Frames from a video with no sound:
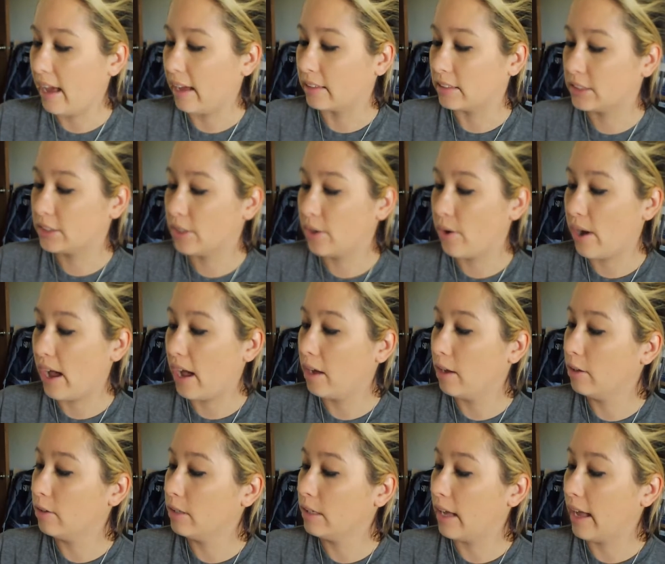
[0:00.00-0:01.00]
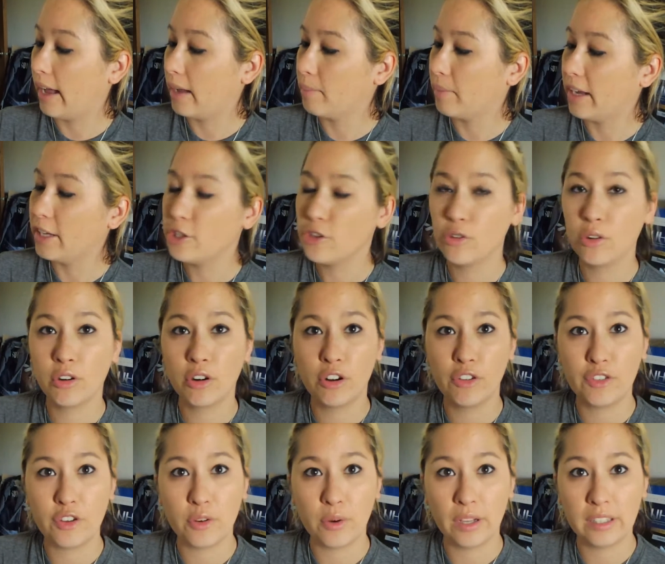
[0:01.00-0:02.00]
yeah, so I might do a
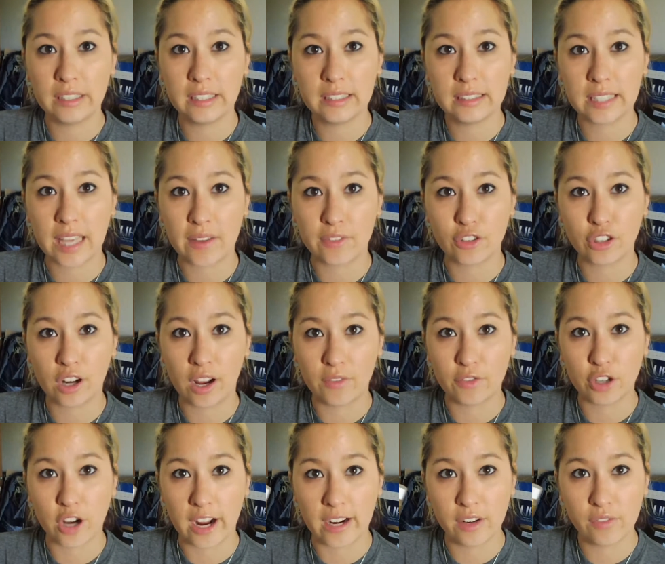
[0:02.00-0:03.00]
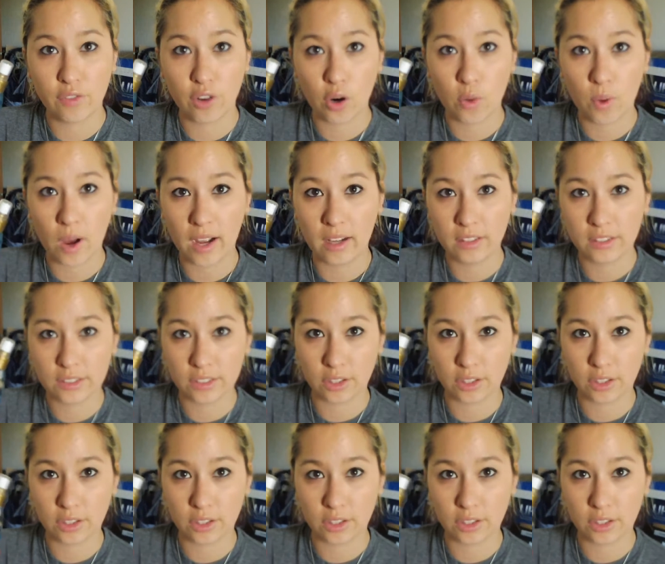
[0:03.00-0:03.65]
review on this after I've tried it for a while,